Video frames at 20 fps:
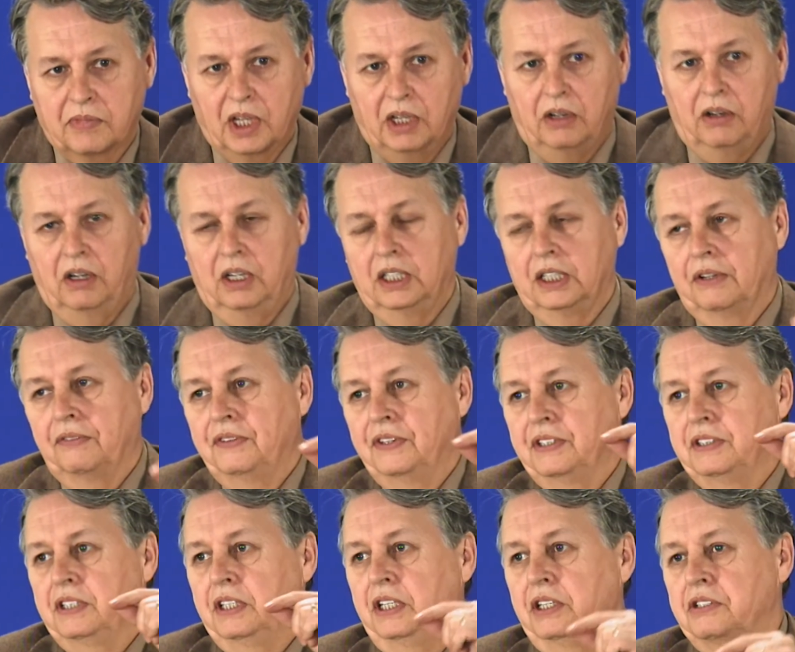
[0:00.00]
All of the
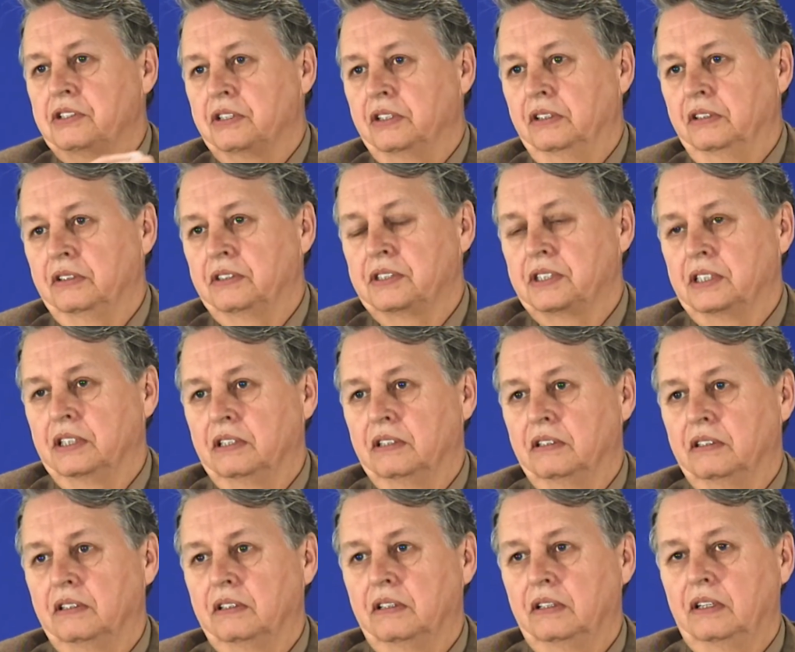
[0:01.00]
teachers
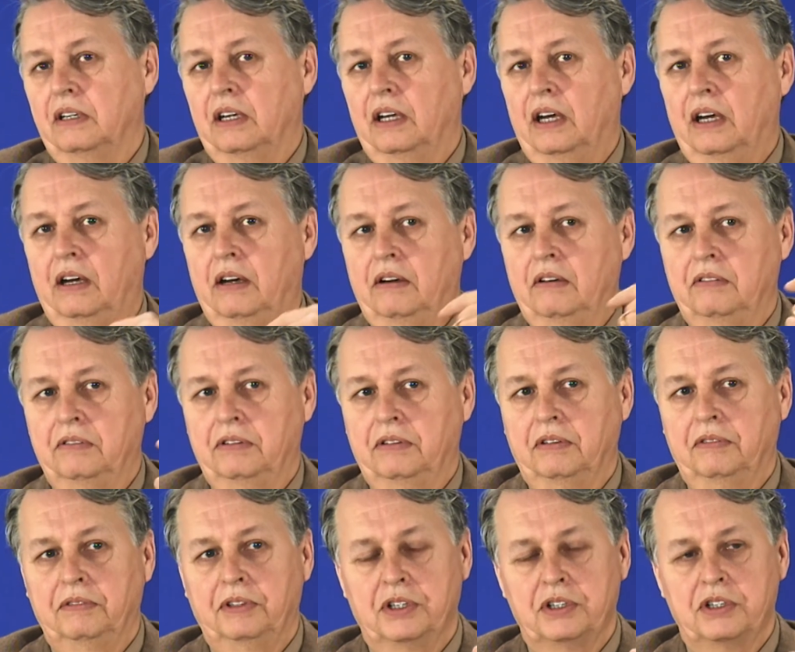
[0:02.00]
of
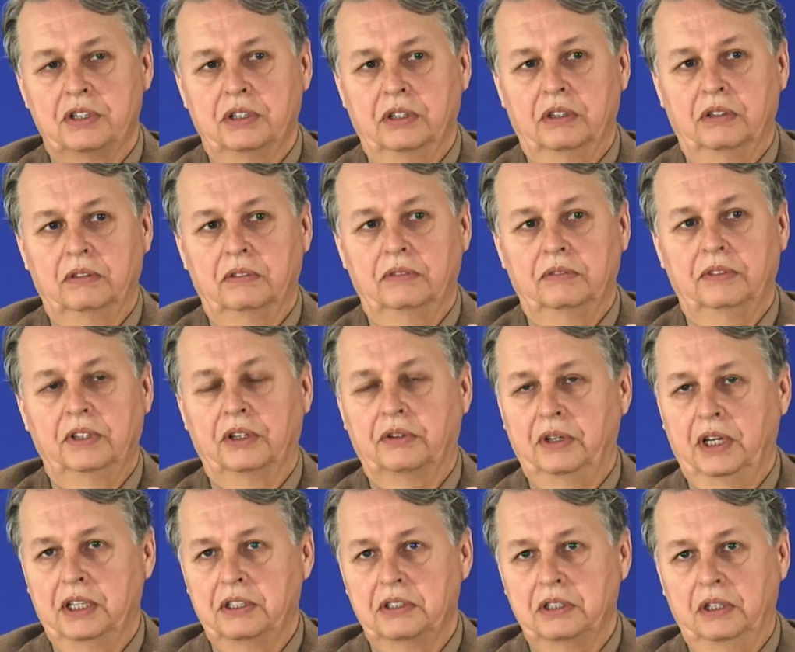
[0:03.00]
virtue, the
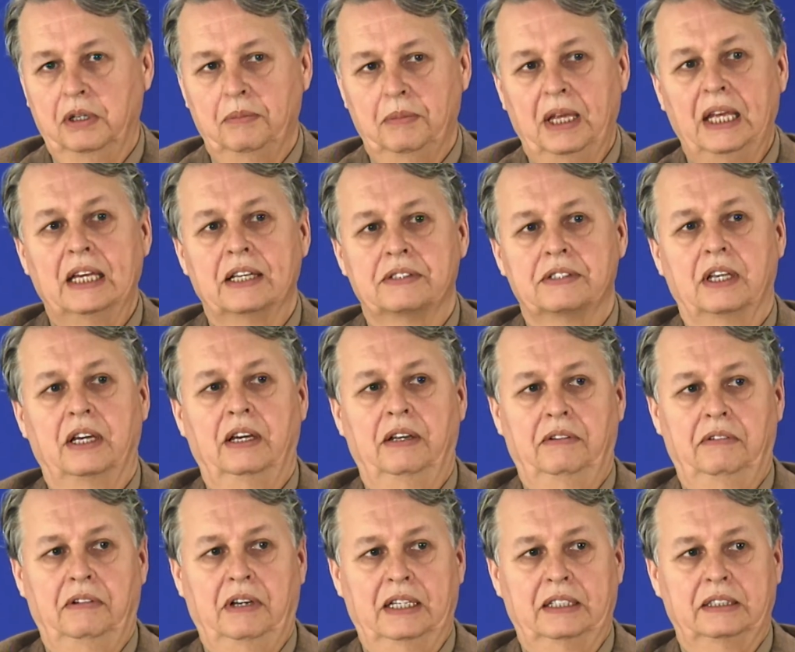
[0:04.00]
Greek term is
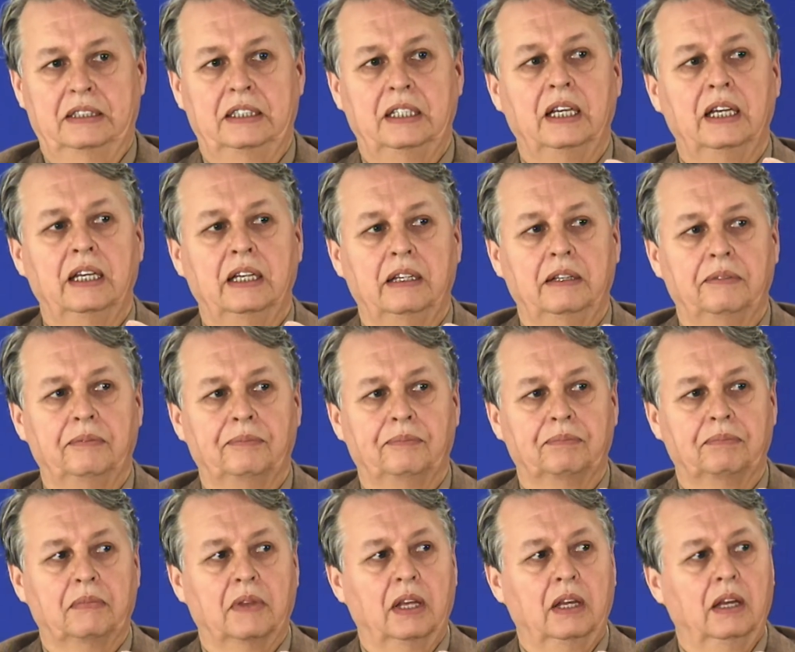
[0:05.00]
arete,
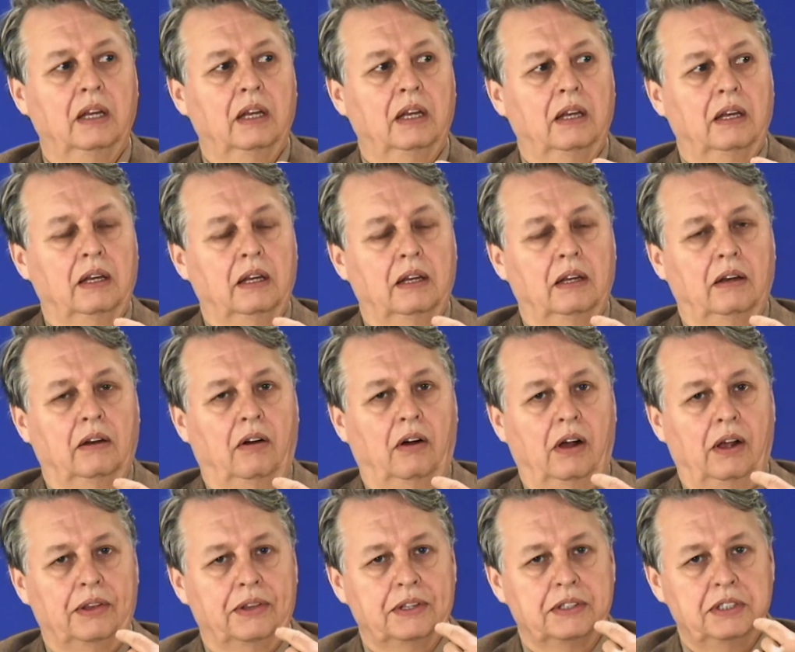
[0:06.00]

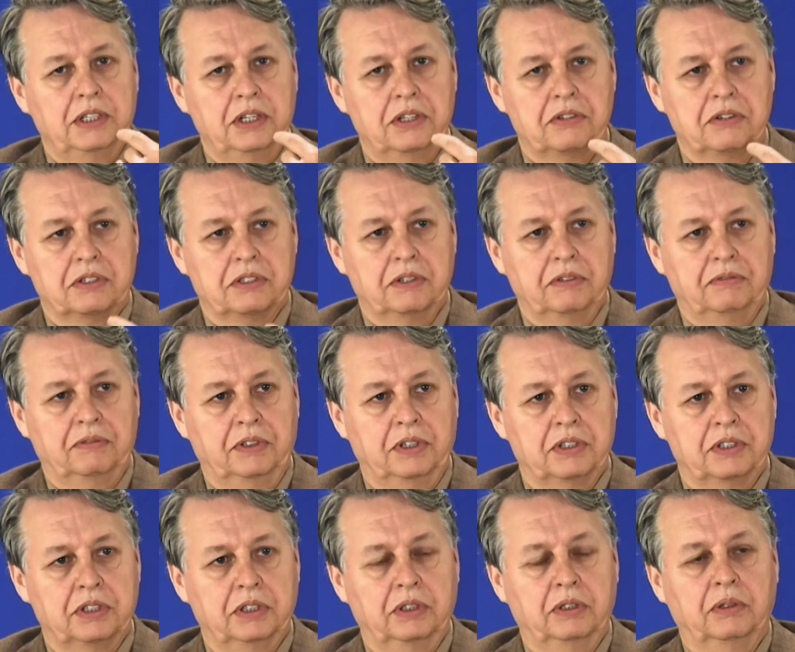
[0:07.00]
all the teachers of
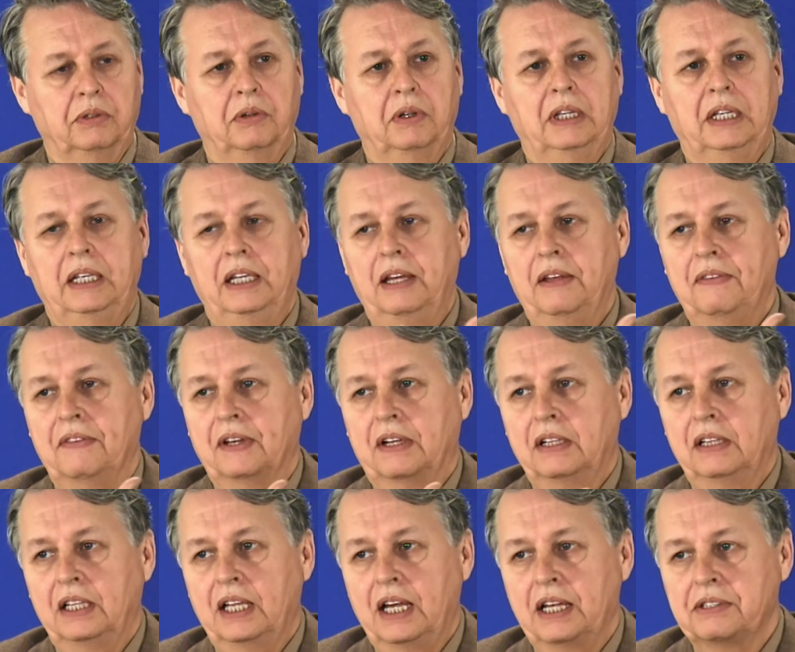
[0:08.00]
virtue in the
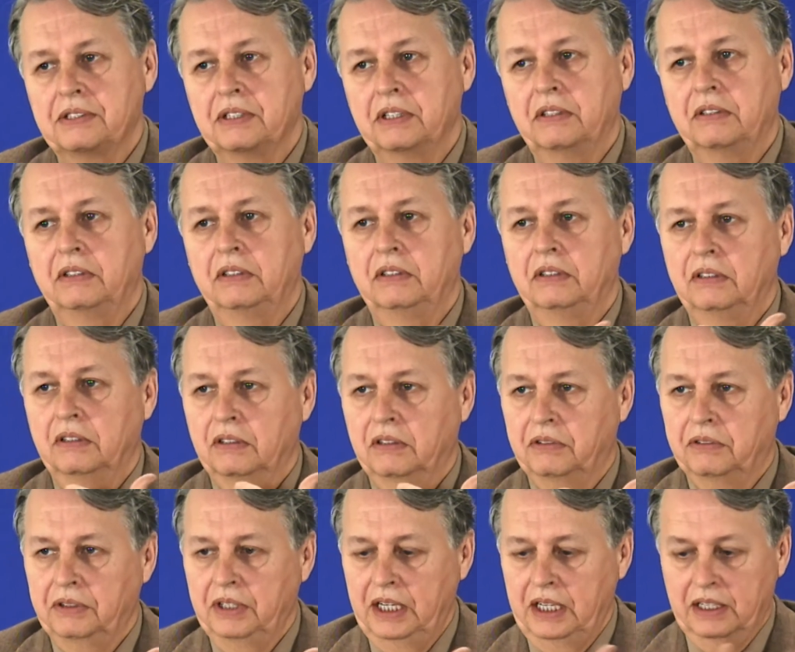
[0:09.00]
classical
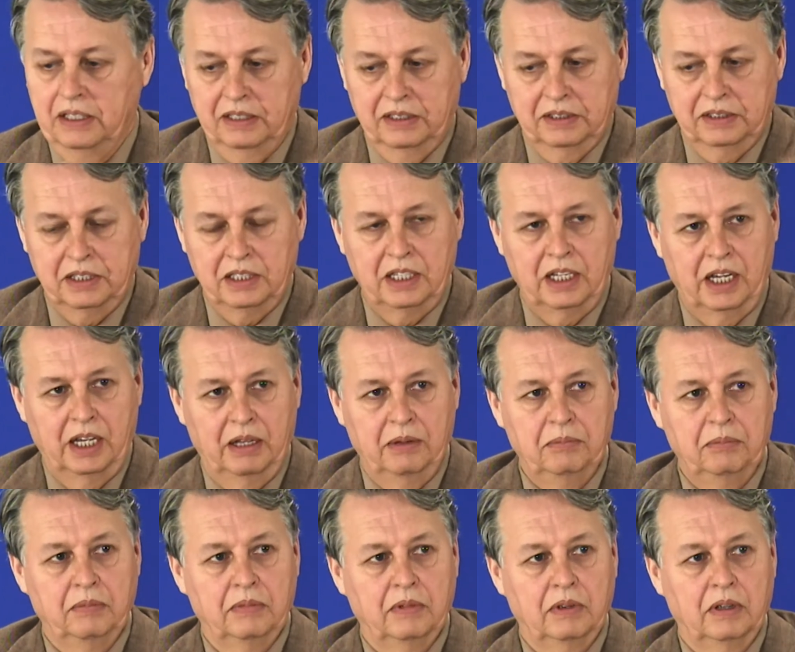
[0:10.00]
Greek time,
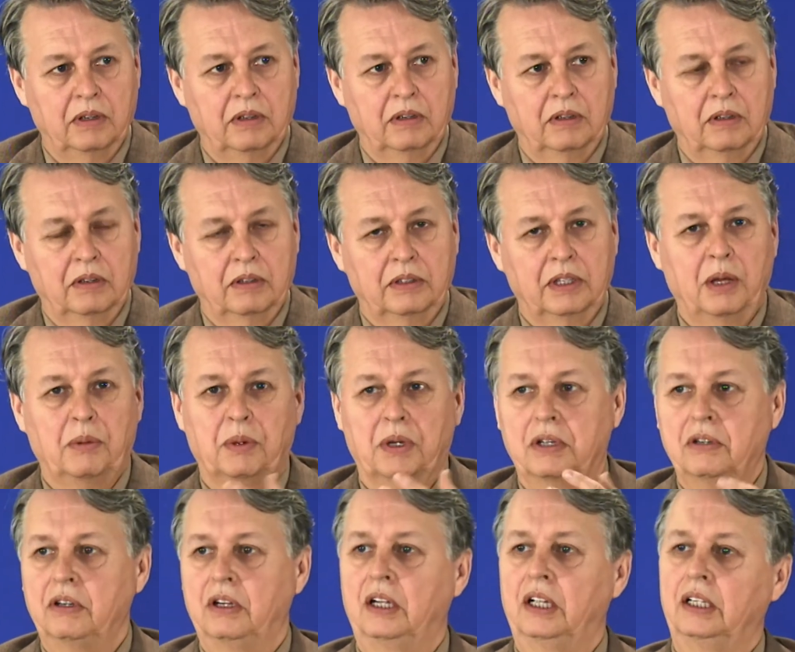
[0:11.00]
they were
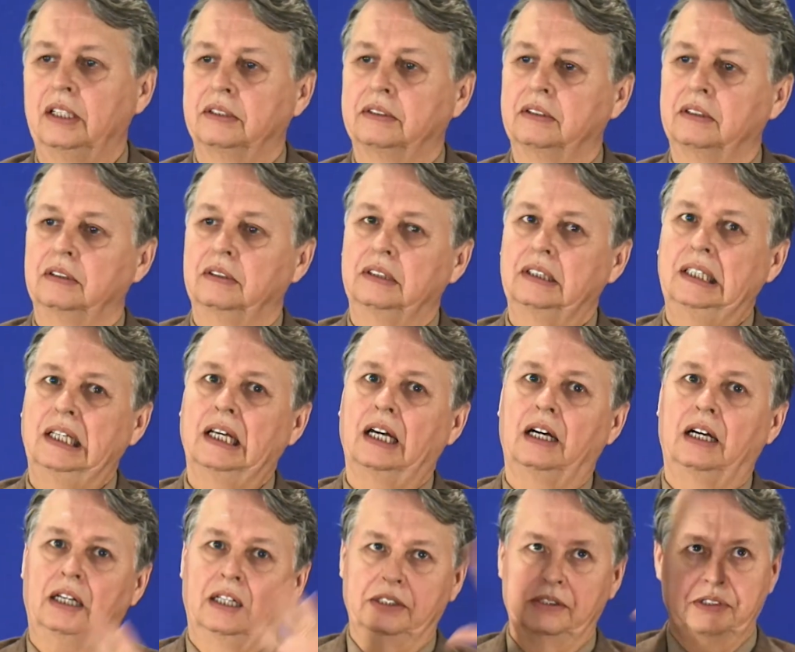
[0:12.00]
called
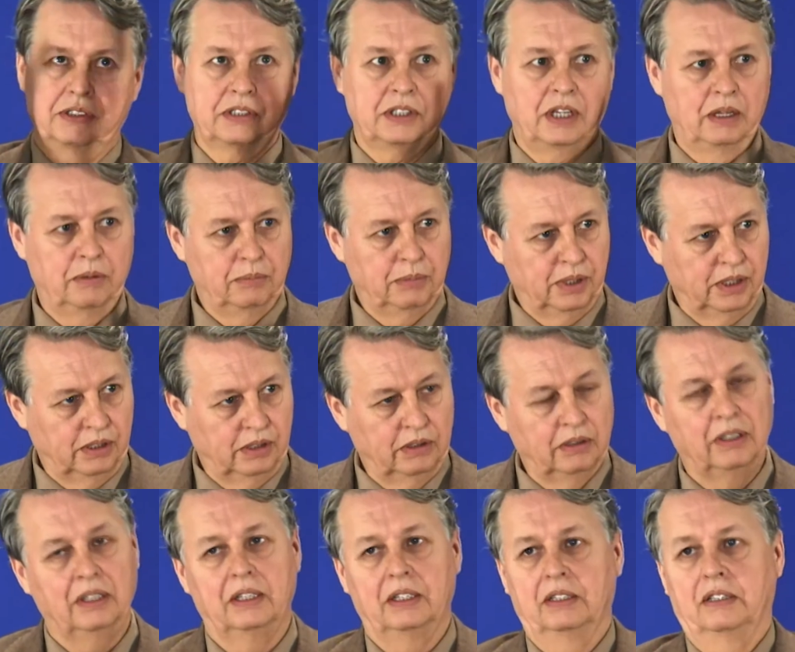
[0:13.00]

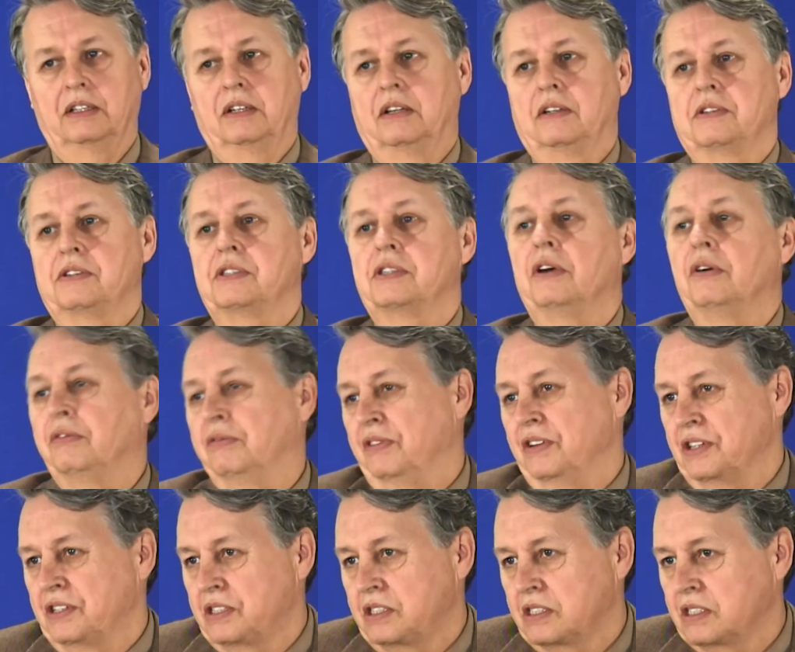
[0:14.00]
ensemble
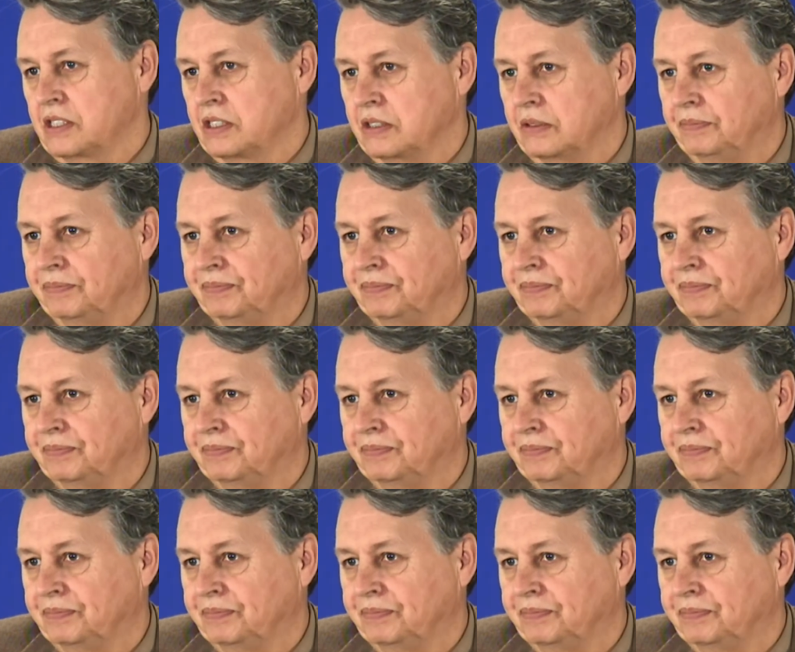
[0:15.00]
sophists,